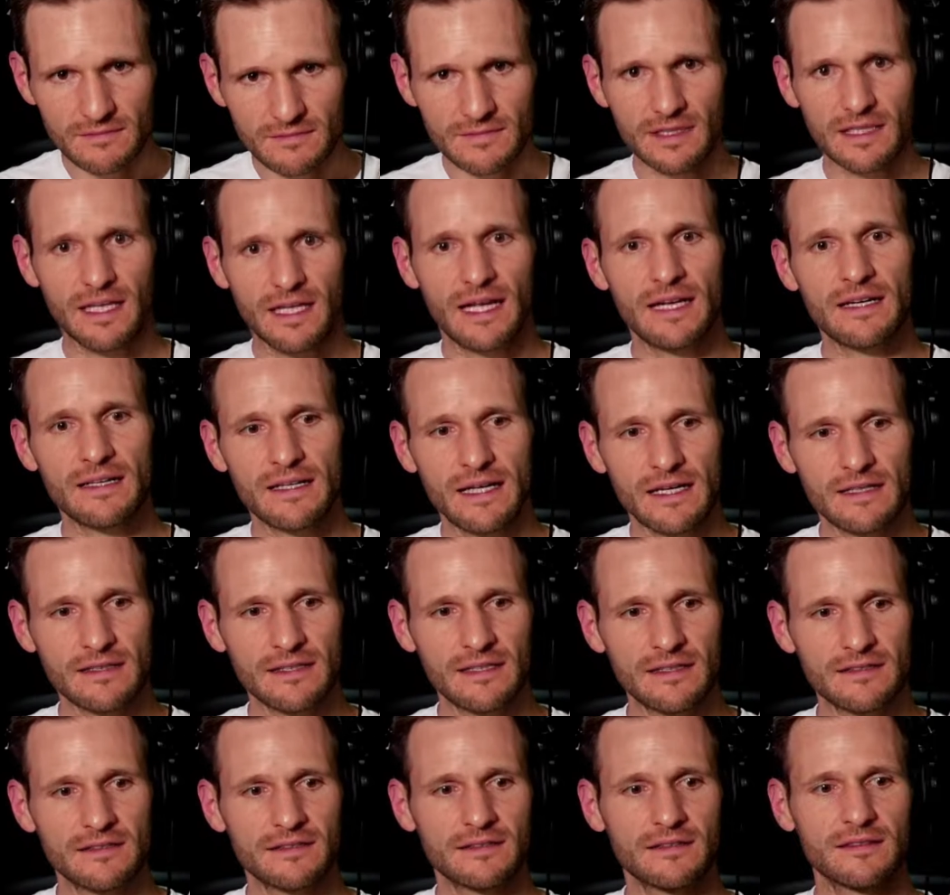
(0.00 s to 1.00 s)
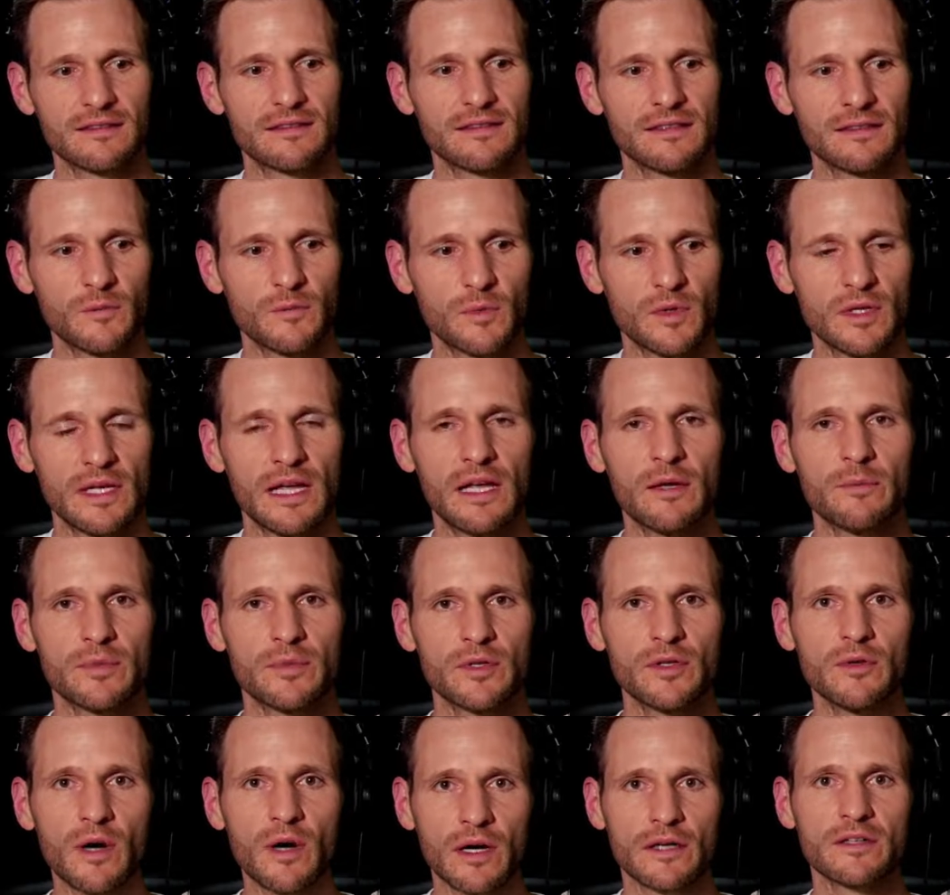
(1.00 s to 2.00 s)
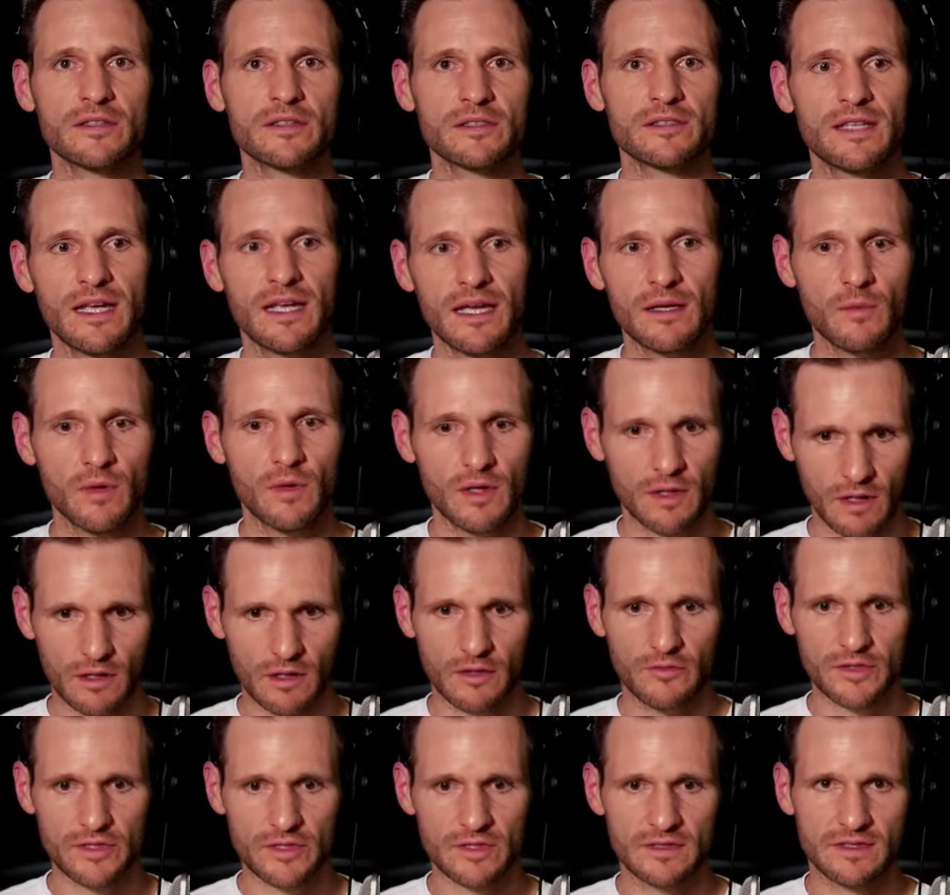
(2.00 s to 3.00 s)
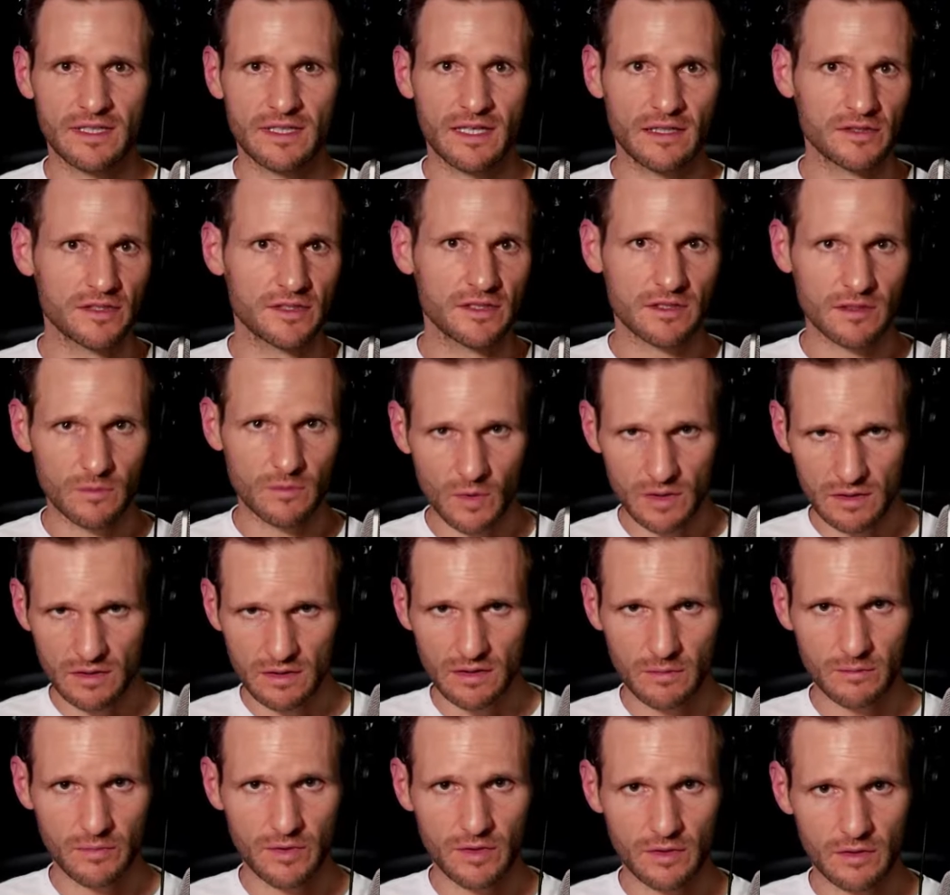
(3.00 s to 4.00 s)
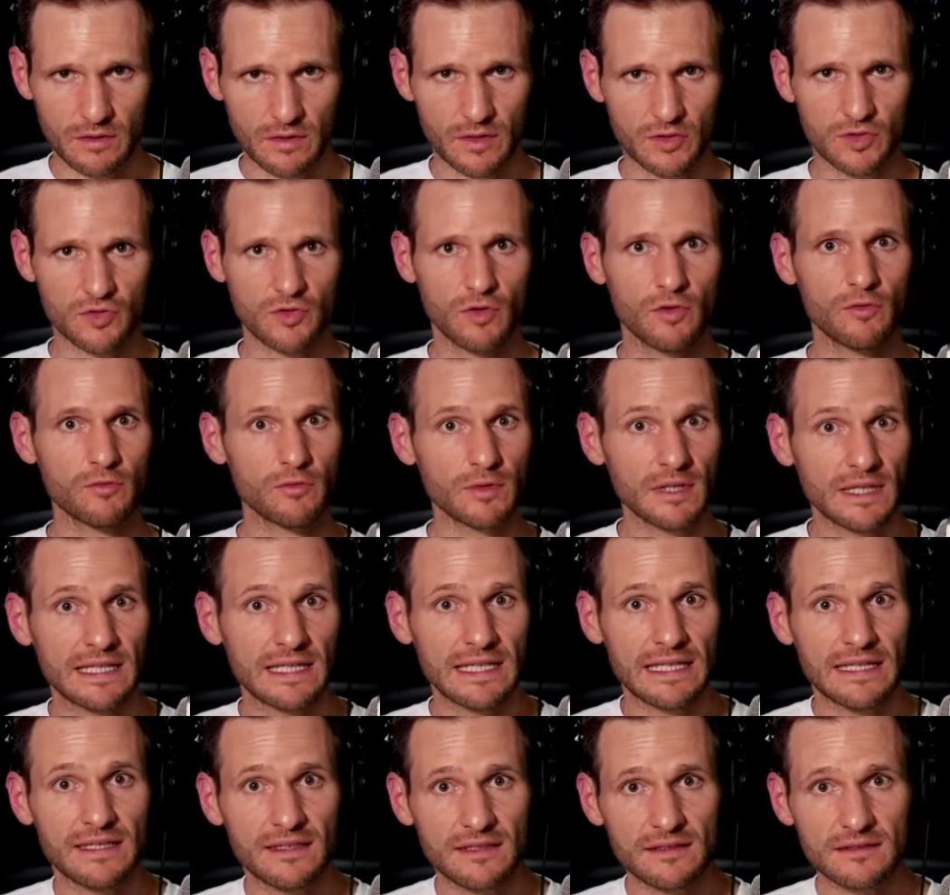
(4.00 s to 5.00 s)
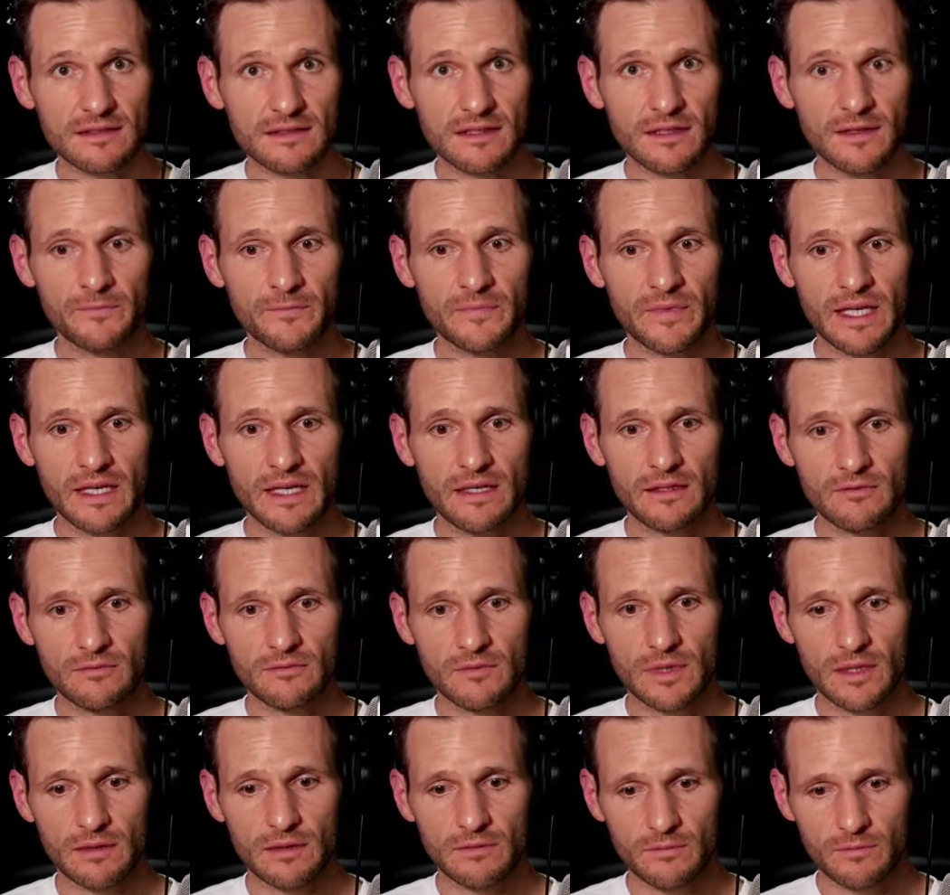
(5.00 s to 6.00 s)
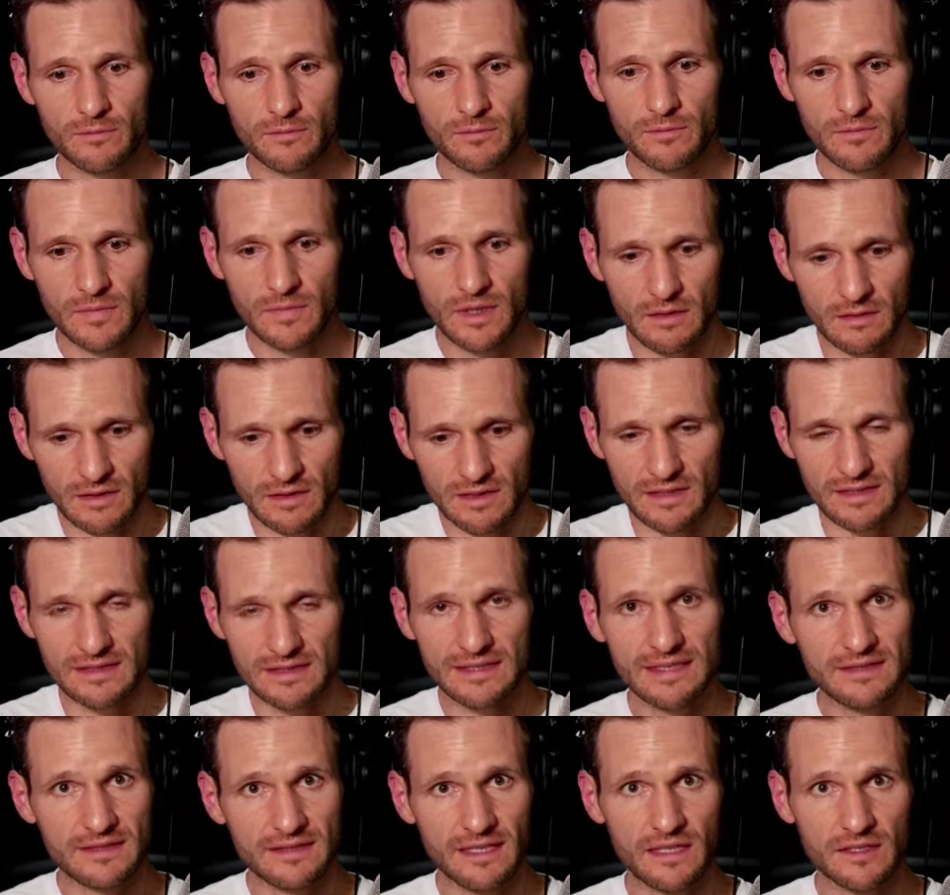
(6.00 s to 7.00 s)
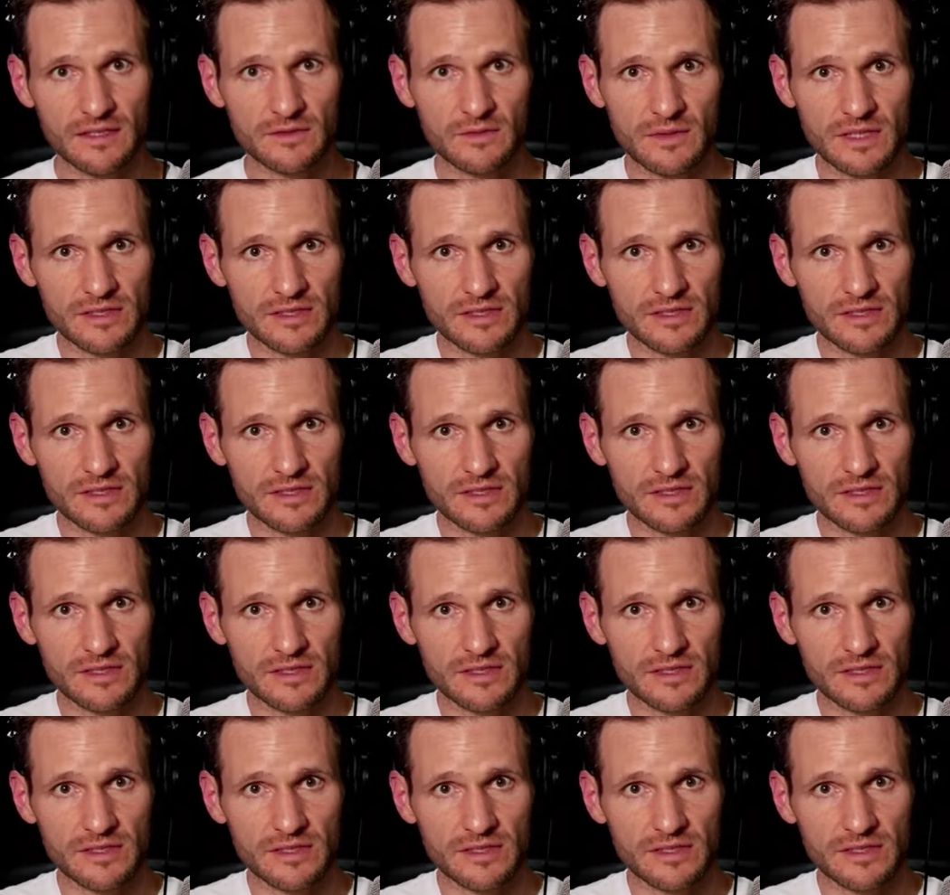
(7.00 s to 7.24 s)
A lot of that will help you understand what artificial intelligence and what computer control really is in the details.